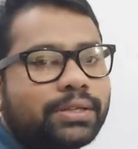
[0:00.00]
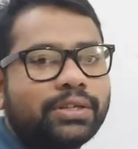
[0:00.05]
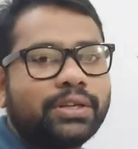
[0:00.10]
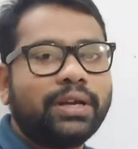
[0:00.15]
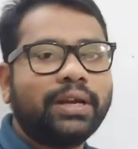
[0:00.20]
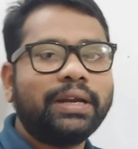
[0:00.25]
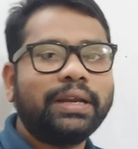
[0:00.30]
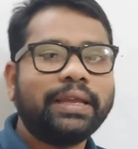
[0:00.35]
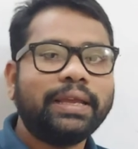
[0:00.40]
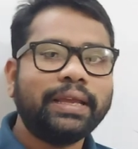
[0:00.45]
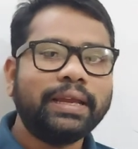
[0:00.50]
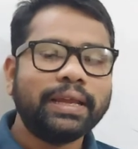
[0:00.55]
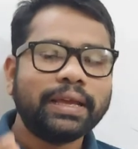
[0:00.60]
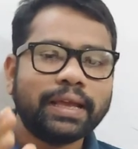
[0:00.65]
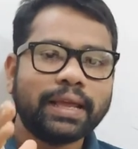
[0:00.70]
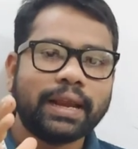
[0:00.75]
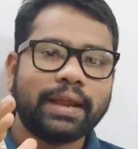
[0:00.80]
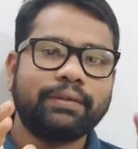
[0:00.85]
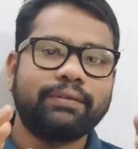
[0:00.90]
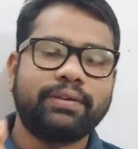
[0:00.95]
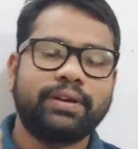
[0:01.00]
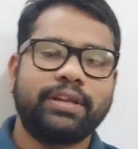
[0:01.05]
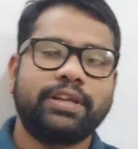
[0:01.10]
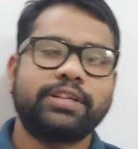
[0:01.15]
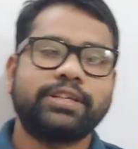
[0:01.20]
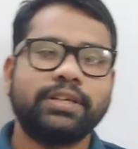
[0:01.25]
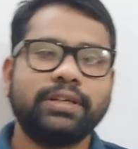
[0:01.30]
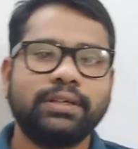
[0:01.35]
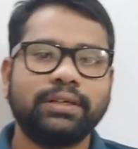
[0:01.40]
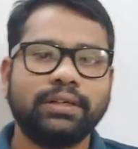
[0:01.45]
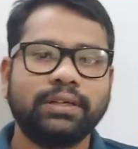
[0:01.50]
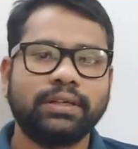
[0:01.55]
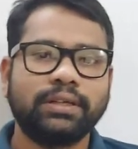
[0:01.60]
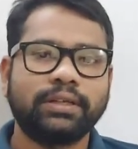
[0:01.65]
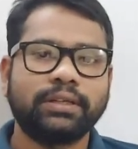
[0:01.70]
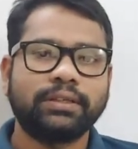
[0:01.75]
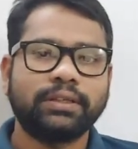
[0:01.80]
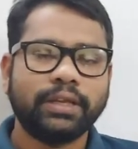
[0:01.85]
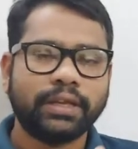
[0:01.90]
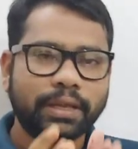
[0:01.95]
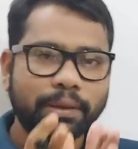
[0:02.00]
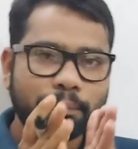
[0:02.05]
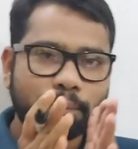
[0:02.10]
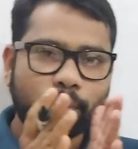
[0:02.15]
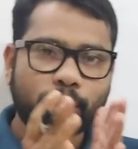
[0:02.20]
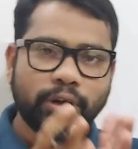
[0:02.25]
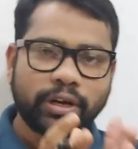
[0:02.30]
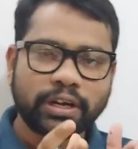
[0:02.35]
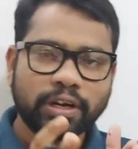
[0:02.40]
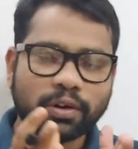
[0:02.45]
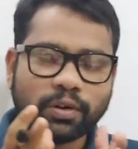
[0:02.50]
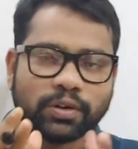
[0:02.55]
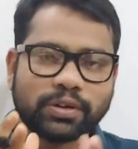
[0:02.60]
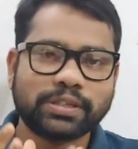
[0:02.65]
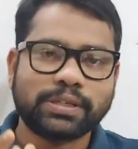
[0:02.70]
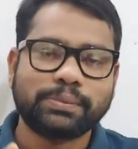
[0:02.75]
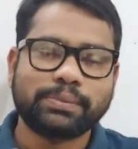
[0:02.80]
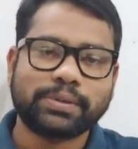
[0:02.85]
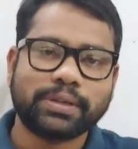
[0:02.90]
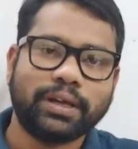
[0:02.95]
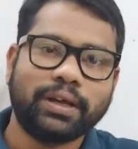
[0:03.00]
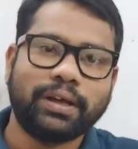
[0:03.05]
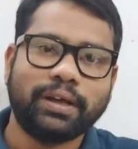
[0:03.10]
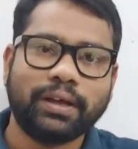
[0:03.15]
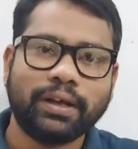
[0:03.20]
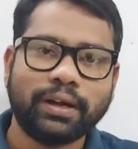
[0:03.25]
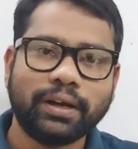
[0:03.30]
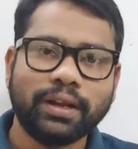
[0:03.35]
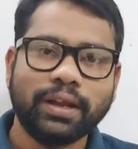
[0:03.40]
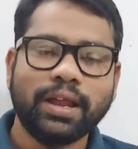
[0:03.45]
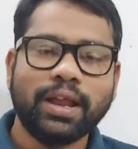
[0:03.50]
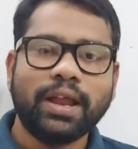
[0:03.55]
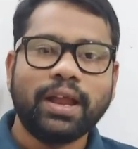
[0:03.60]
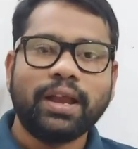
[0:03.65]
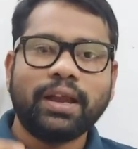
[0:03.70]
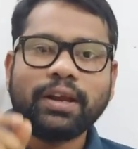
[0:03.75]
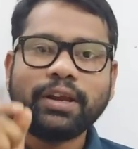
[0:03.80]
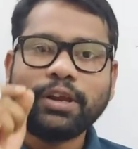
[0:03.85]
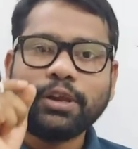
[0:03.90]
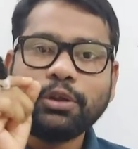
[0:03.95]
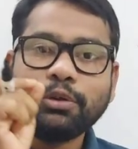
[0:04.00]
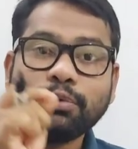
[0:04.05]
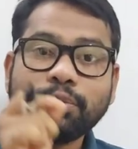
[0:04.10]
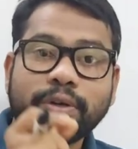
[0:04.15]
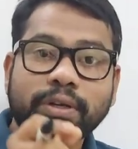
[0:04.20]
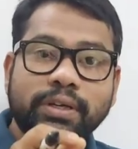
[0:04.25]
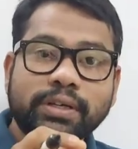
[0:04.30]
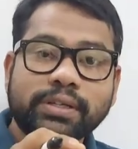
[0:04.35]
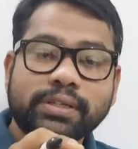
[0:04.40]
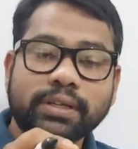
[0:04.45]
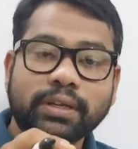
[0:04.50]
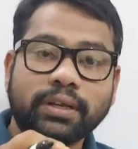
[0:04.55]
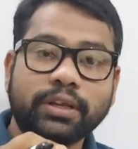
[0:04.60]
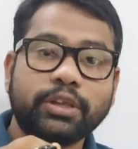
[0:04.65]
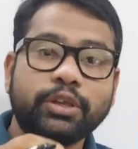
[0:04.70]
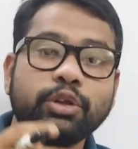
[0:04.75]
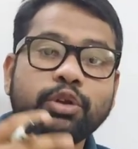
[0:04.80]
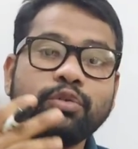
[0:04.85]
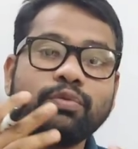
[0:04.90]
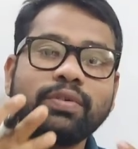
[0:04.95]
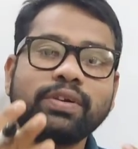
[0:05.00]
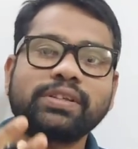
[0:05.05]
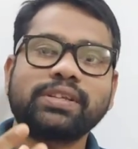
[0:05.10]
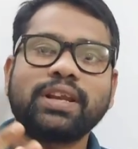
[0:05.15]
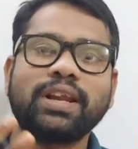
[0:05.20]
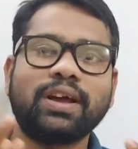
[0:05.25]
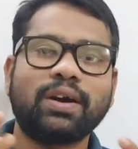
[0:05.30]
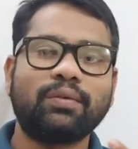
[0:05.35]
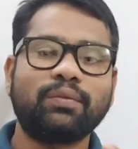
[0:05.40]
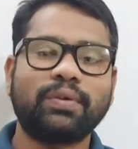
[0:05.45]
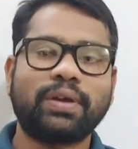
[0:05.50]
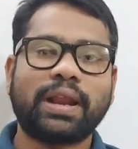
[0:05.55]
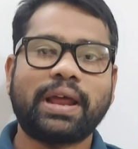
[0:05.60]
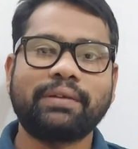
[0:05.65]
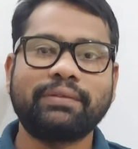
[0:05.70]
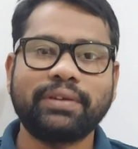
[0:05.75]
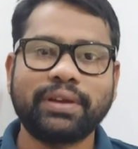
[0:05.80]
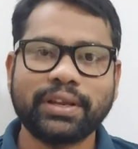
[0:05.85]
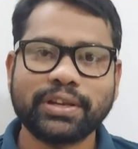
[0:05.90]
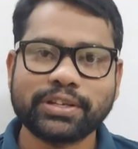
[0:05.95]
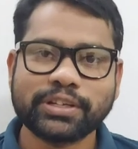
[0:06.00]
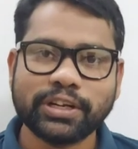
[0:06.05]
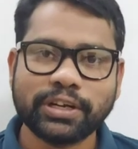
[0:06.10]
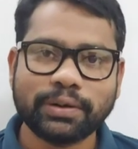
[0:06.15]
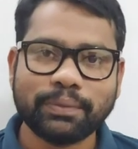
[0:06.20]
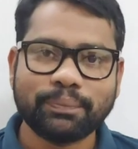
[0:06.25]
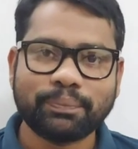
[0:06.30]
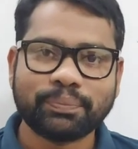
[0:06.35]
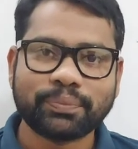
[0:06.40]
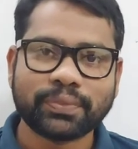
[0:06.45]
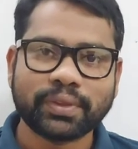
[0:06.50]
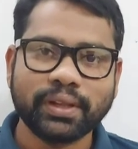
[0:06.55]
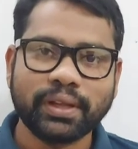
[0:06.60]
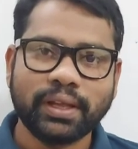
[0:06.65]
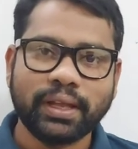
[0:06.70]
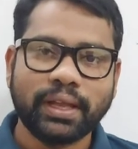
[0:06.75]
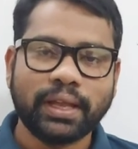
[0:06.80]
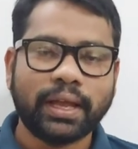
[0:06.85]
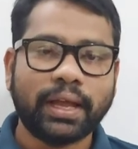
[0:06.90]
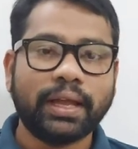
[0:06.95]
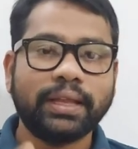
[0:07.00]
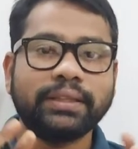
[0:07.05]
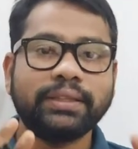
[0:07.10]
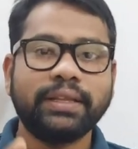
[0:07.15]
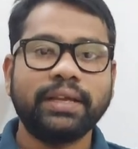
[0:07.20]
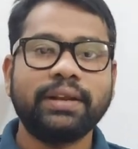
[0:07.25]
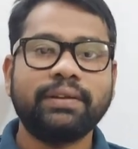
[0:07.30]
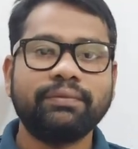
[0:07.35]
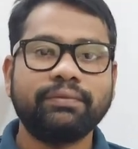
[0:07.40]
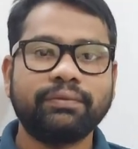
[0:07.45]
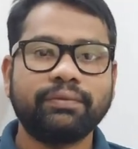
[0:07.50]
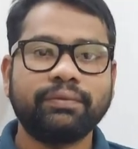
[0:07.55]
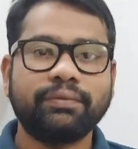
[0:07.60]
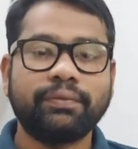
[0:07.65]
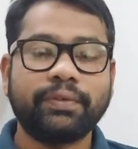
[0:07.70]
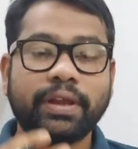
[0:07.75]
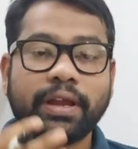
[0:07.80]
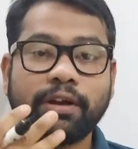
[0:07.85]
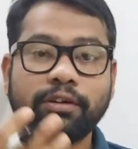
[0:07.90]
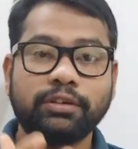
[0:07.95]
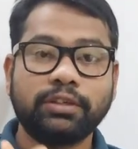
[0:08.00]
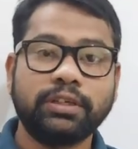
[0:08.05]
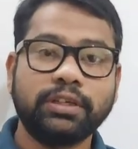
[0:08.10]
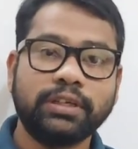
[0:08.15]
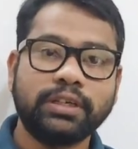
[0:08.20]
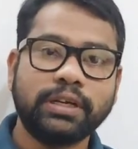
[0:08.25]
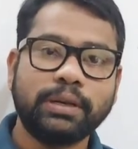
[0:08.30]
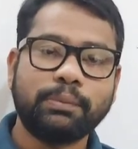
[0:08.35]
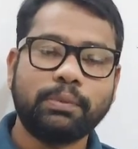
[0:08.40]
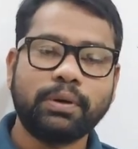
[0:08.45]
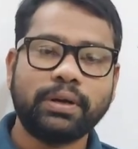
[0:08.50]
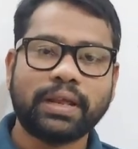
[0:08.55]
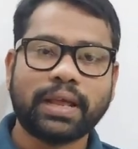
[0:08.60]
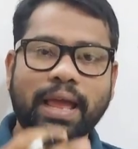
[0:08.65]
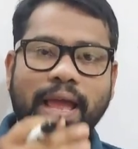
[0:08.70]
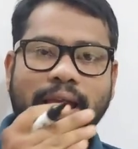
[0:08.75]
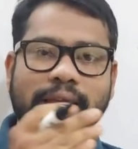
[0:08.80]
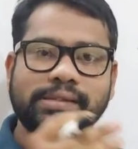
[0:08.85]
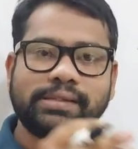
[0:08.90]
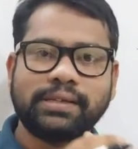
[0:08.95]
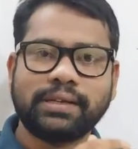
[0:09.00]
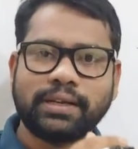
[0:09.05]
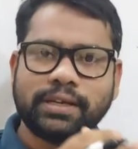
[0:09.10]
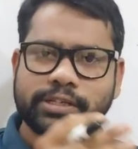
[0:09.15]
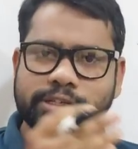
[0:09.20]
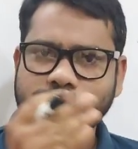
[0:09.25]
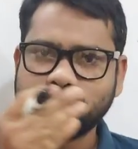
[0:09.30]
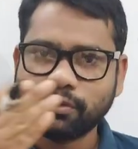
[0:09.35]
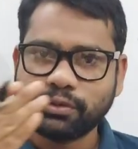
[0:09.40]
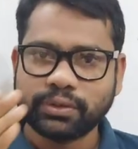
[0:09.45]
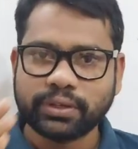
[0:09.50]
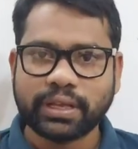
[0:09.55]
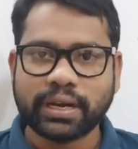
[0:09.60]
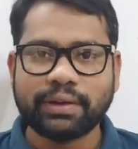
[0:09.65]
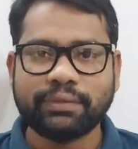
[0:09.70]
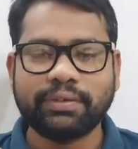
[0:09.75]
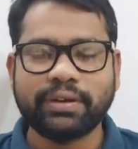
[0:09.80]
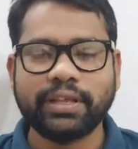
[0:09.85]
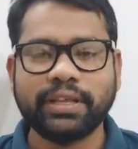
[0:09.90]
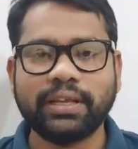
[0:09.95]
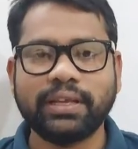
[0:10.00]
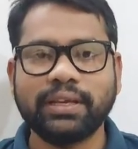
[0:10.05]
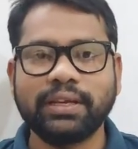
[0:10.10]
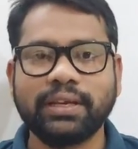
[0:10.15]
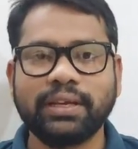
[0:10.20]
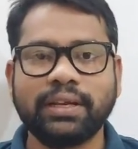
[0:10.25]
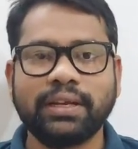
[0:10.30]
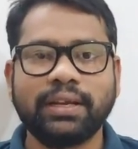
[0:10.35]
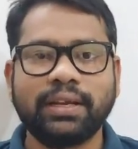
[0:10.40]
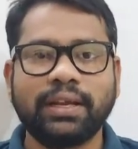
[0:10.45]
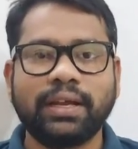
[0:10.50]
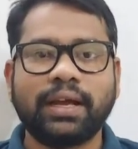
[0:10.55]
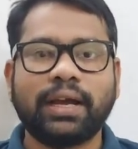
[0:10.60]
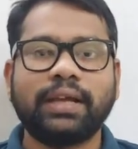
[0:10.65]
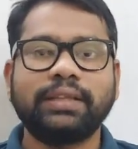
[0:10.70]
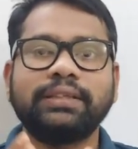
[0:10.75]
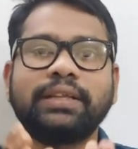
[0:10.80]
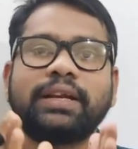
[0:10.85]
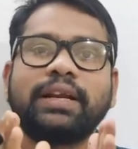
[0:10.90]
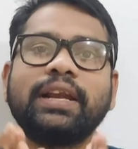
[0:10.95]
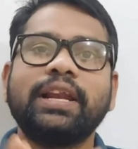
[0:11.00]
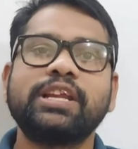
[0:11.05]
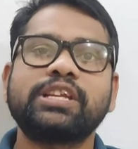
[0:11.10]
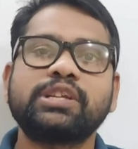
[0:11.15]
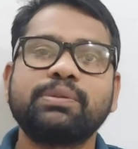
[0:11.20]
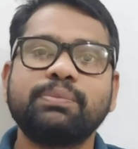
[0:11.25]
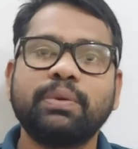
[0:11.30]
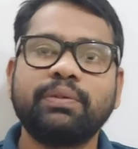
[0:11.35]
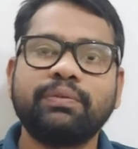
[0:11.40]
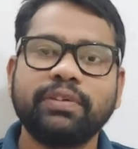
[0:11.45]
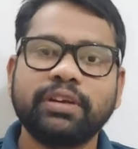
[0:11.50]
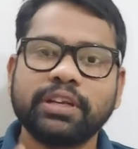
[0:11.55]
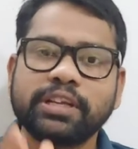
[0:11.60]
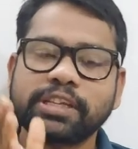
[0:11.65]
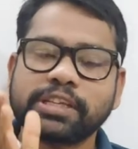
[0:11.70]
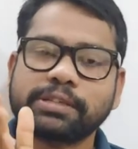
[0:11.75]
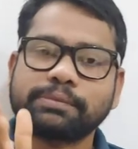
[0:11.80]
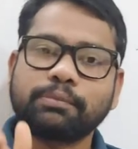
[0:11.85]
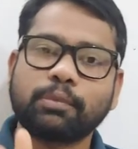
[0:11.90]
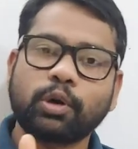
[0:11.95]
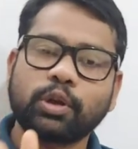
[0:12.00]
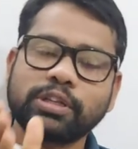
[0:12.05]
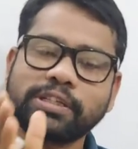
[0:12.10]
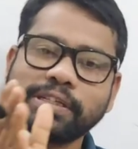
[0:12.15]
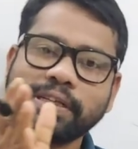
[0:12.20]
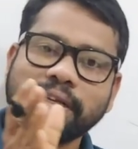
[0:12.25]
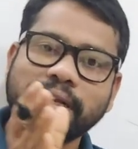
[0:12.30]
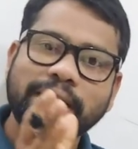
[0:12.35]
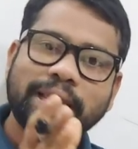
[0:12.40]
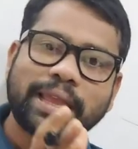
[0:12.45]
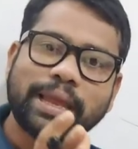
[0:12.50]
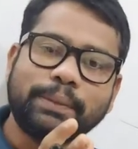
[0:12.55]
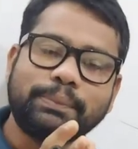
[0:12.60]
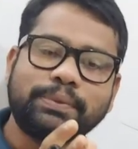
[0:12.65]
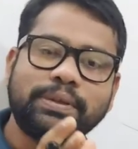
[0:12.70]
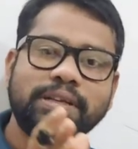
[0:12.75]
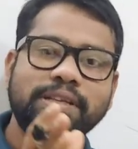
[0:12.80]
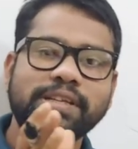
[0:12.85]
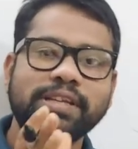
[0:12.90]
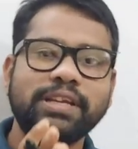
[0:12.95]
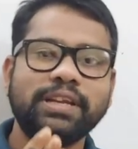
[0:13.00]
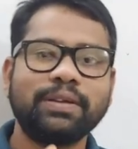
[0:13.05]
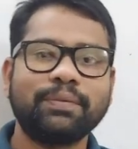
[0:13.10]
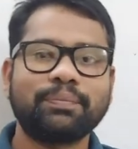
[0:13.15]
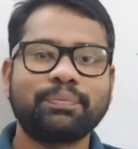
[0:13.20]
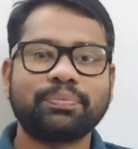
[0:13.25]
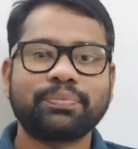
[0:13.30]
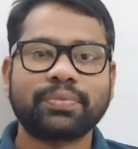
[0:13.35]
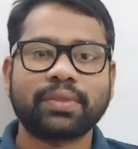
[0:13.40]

Children, in a gravitation, the important concepts are Newton's universal law of gravitation. And there we have to learn about acceleration due to gravity and the relation between small g and a capital G